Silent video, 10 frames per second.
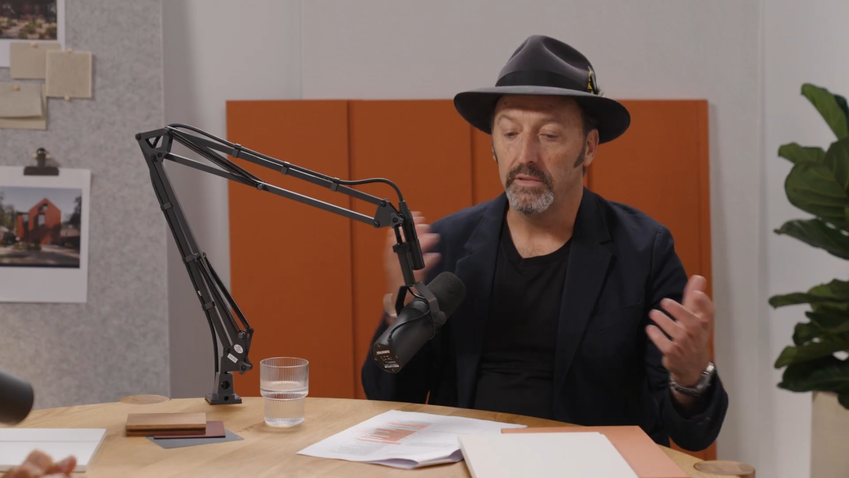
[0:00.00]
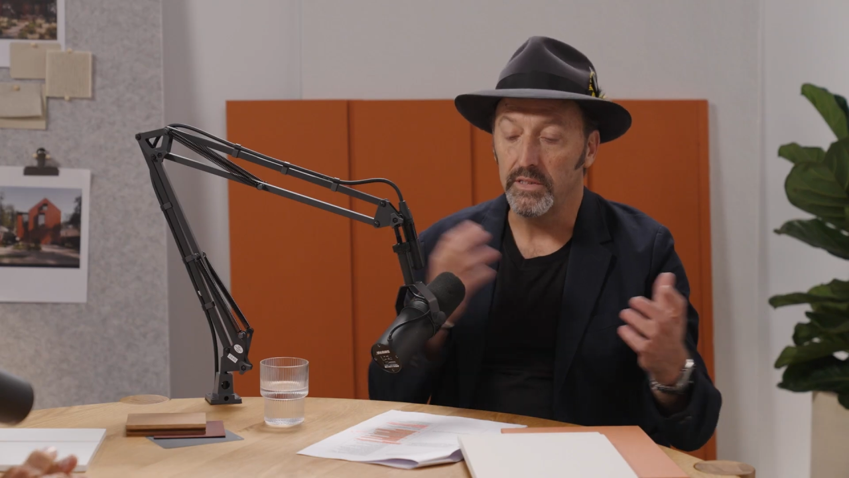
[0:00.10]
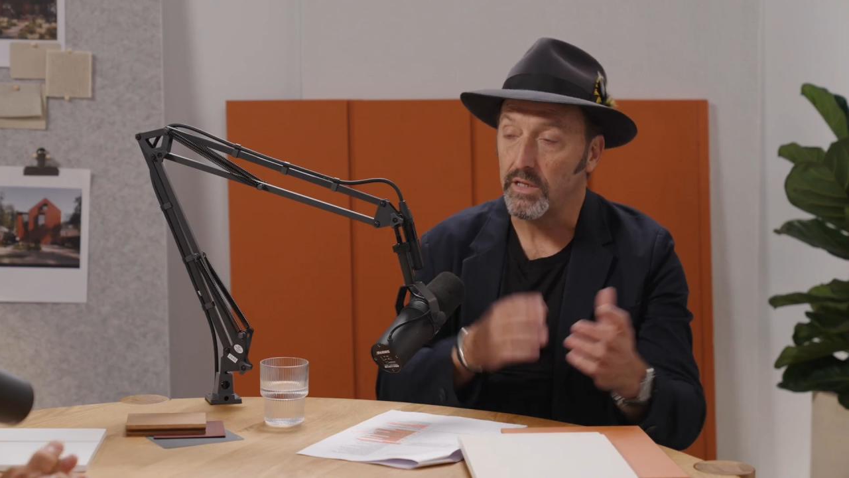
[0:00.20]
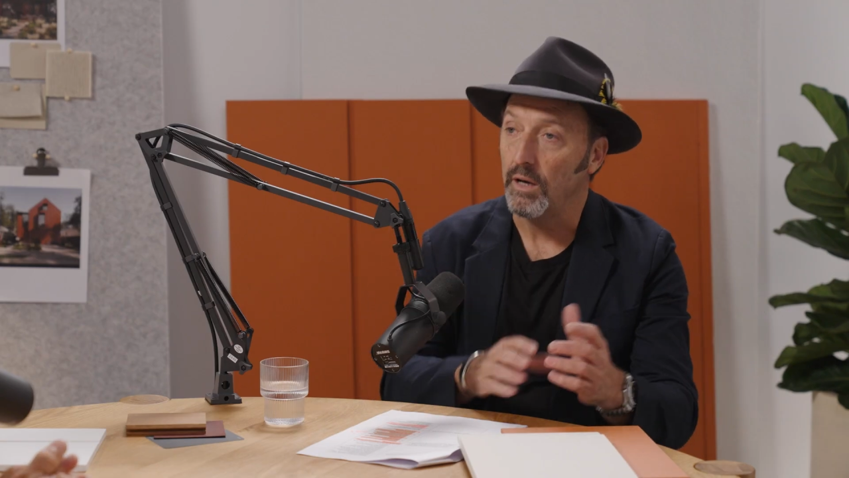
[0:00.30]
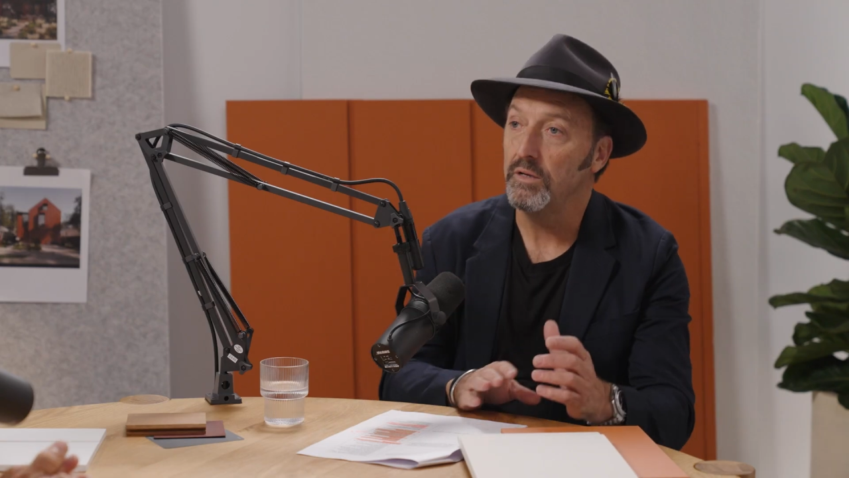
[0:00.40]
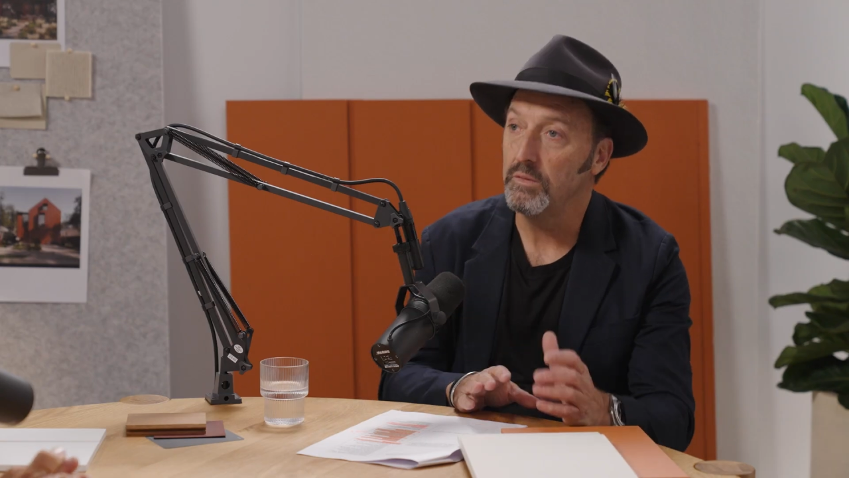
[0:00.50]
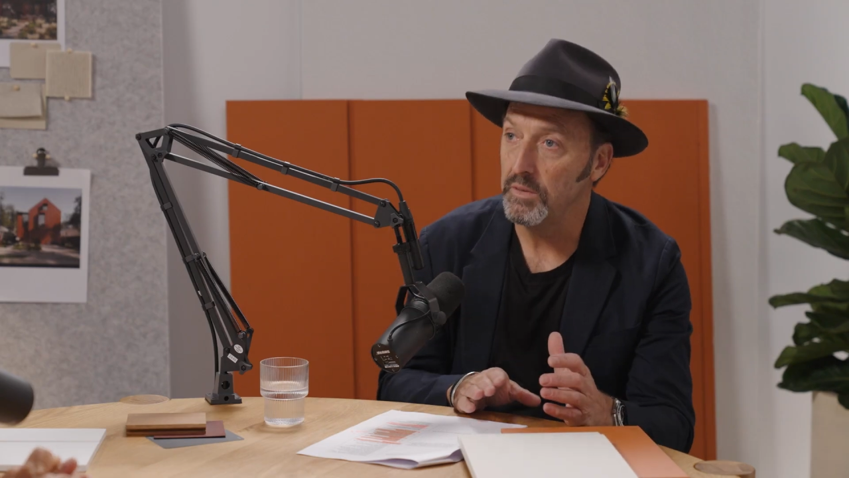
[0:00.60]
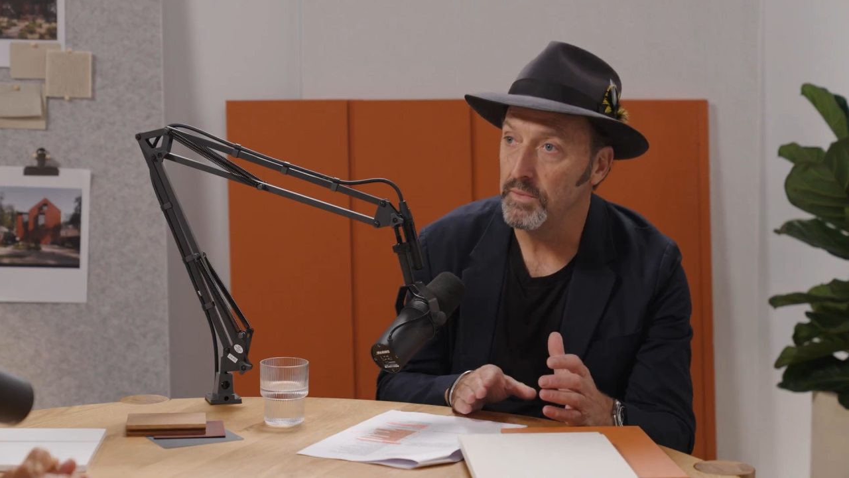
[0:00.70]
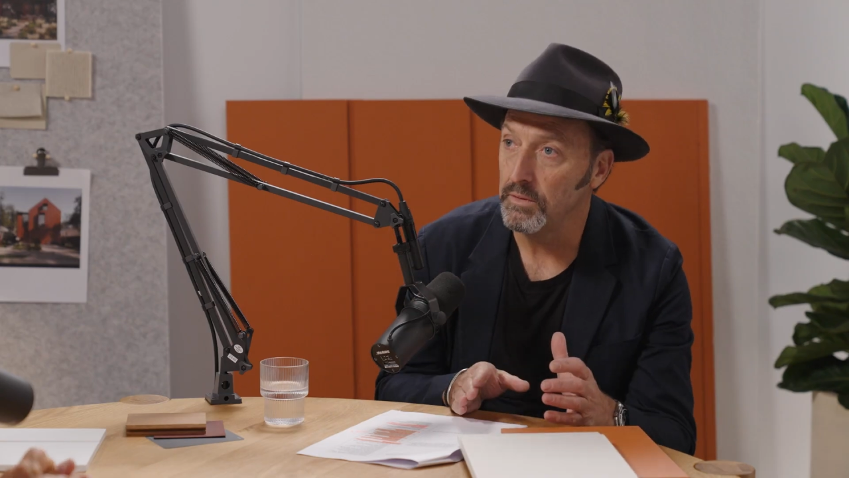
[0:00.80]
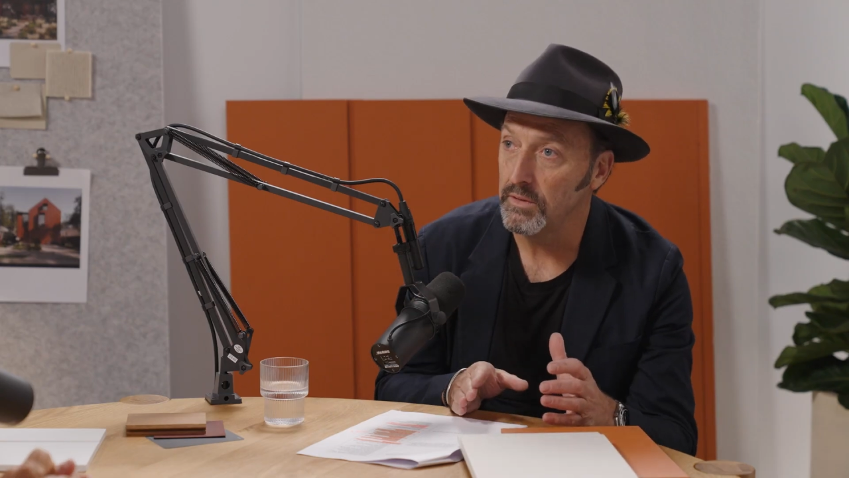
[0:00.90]
it's going to
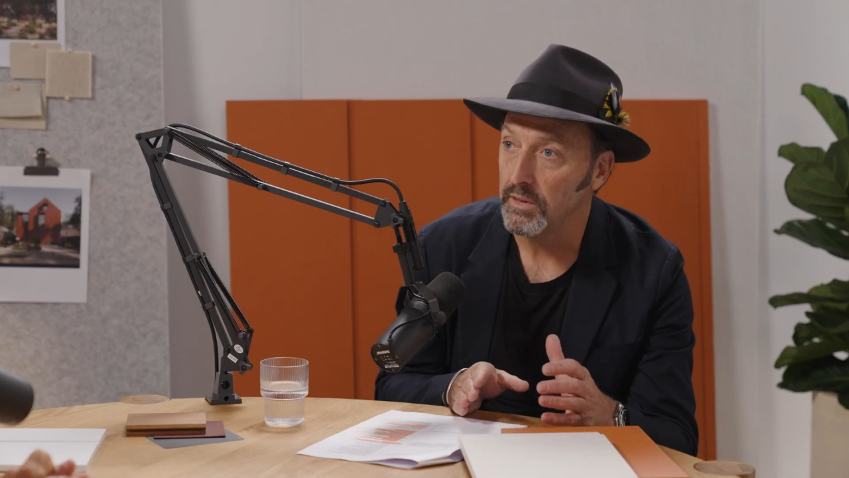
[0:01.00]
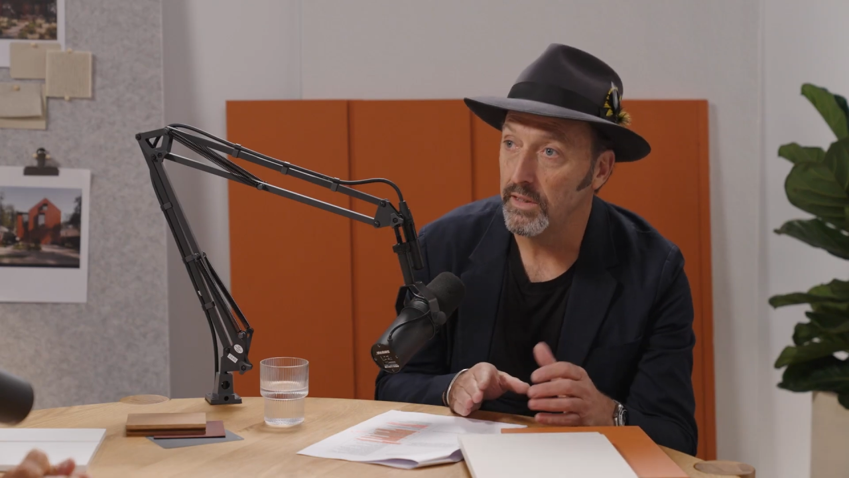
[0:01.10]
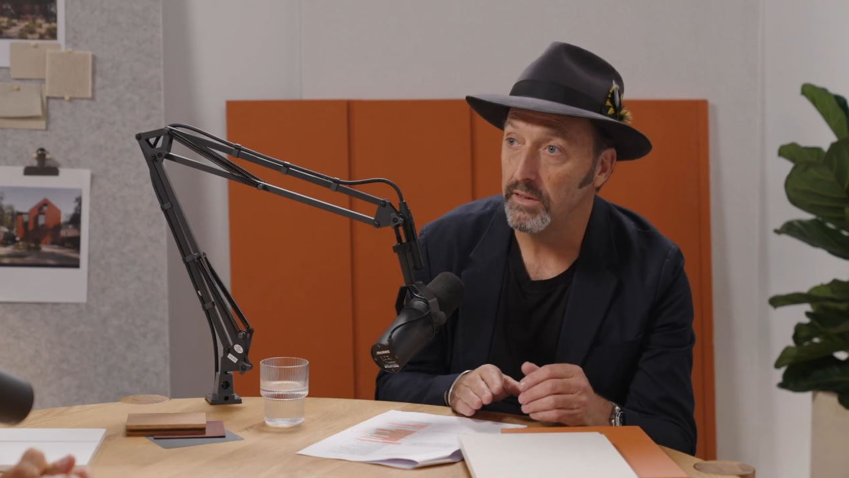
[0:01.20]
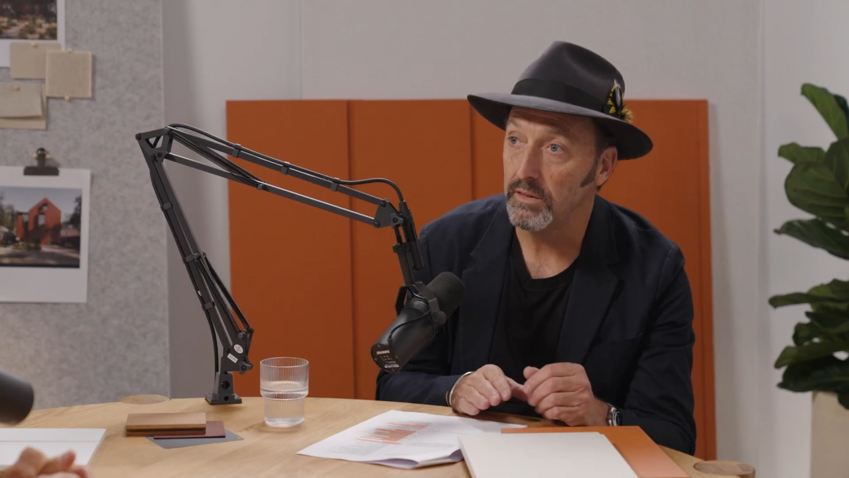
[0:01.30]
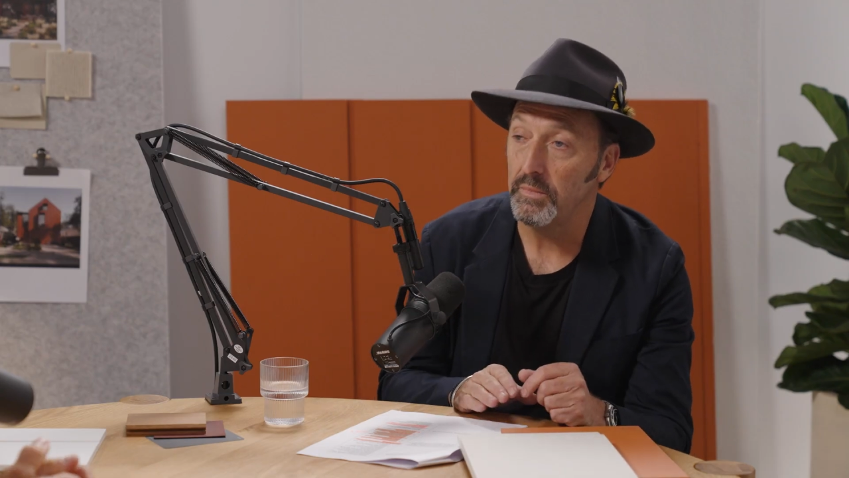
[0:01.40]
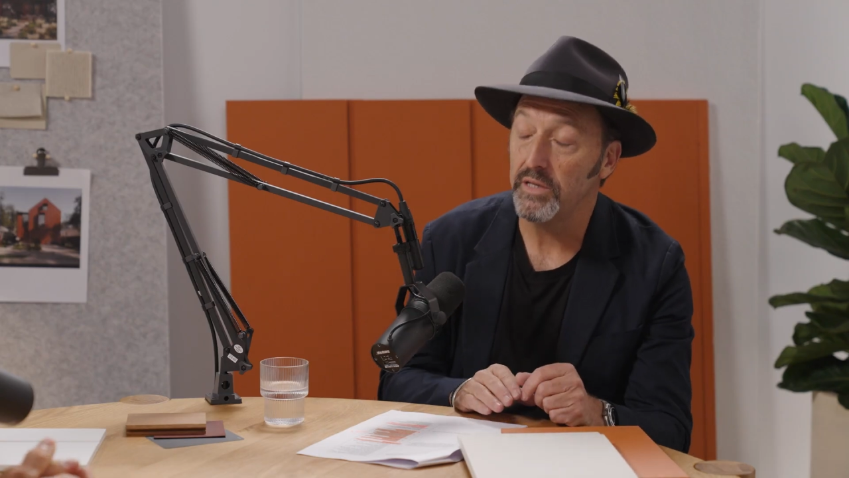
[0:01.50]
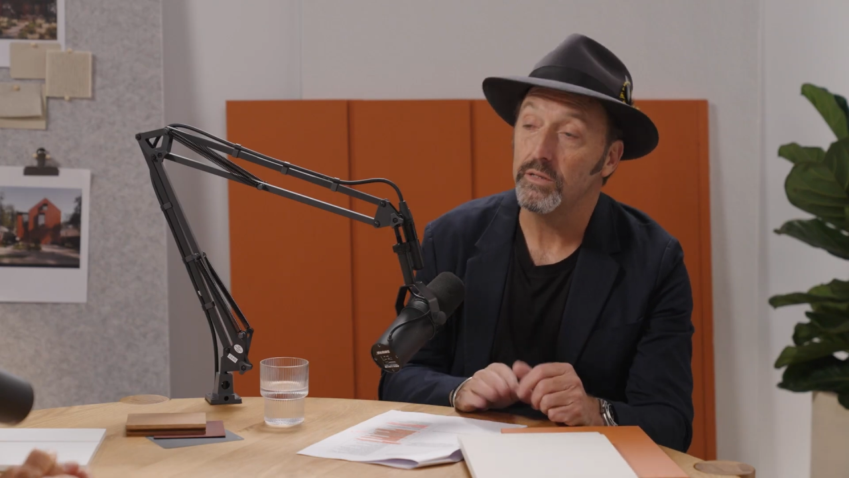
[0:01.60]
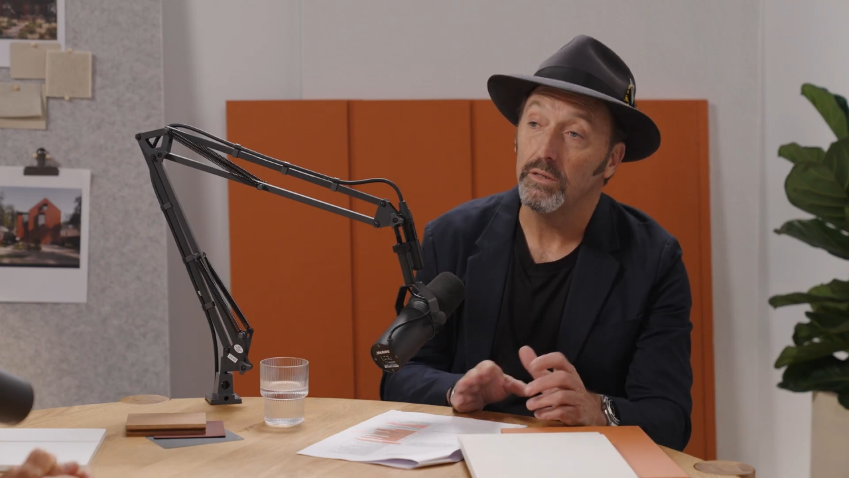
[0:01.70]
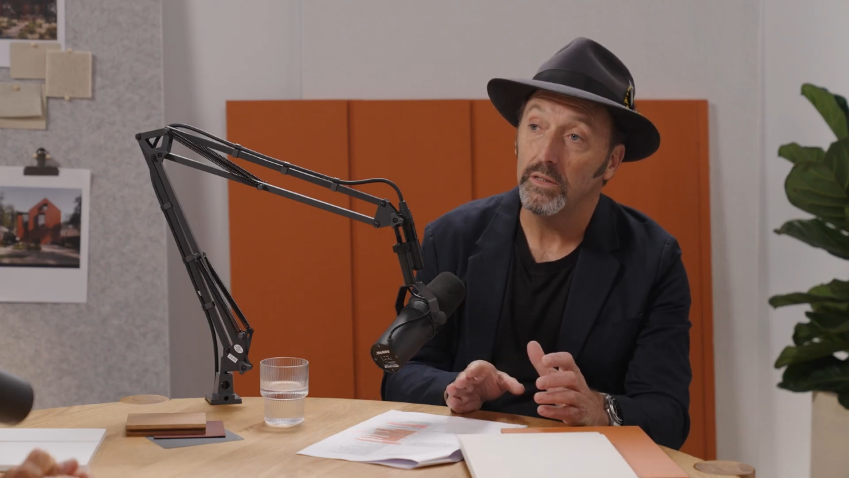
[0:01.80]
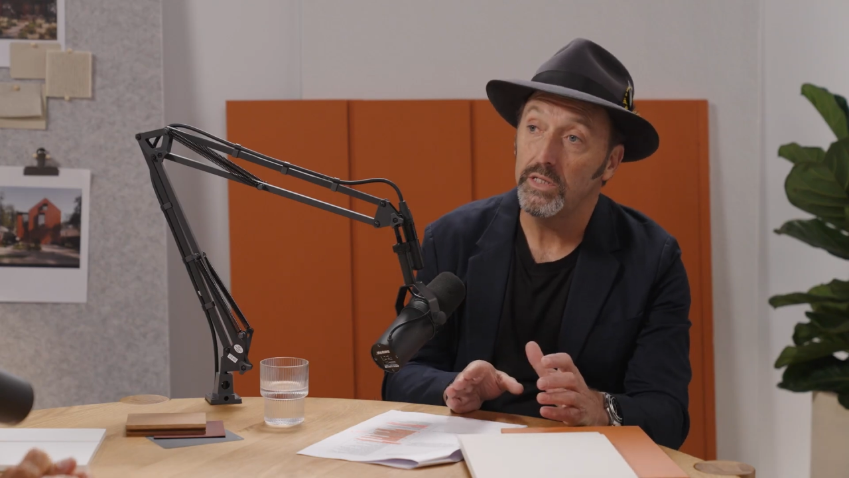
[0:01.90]
be built and the
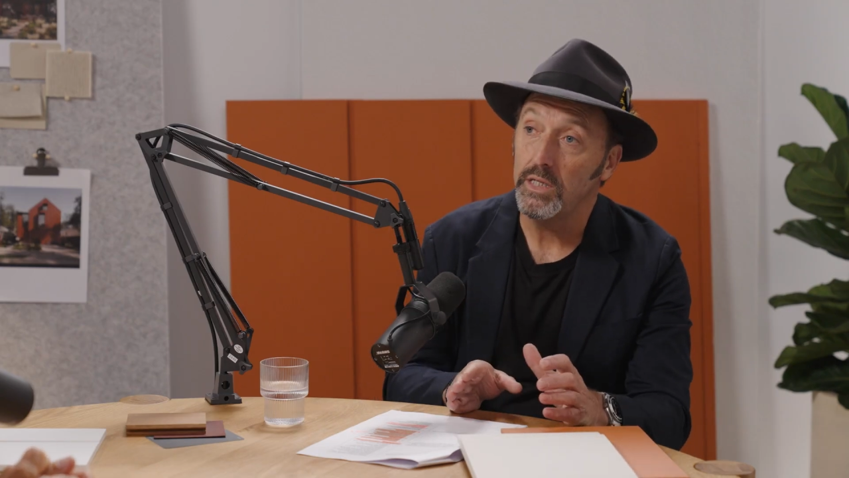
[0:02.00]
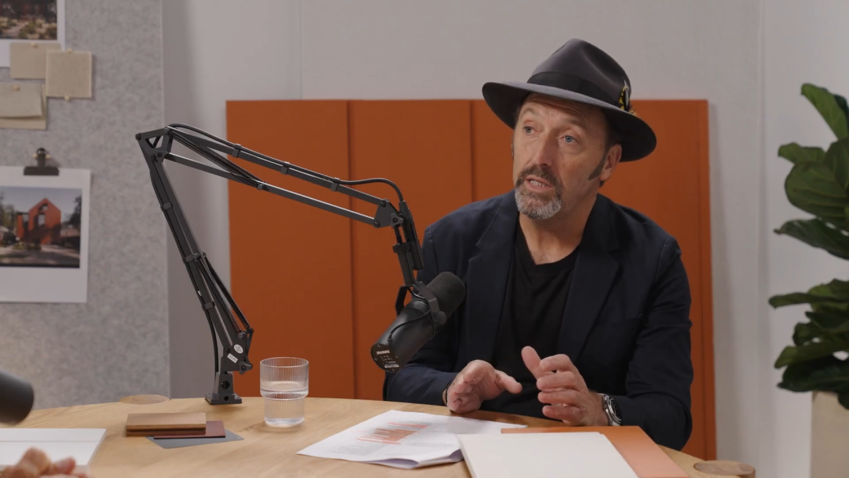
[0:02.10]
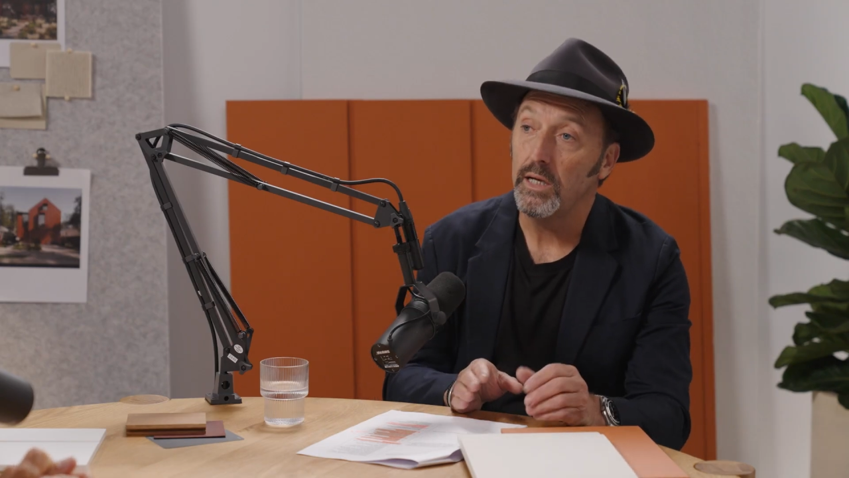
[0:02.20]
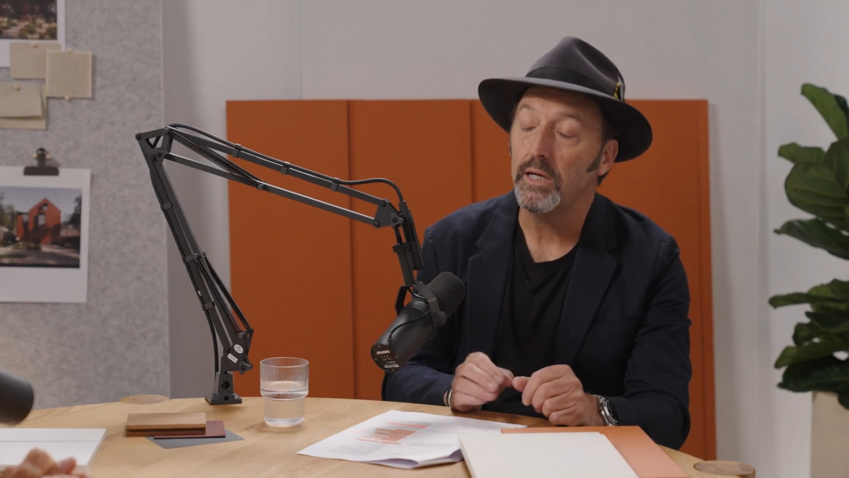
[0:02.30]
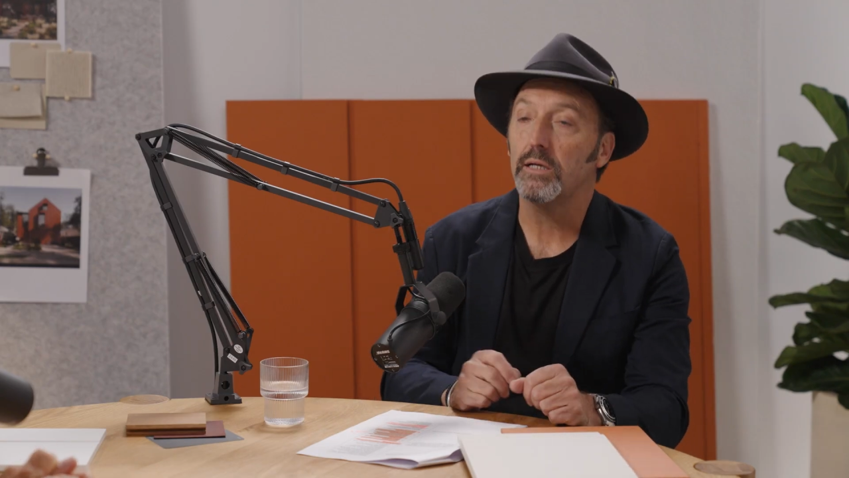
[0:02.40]
methodology.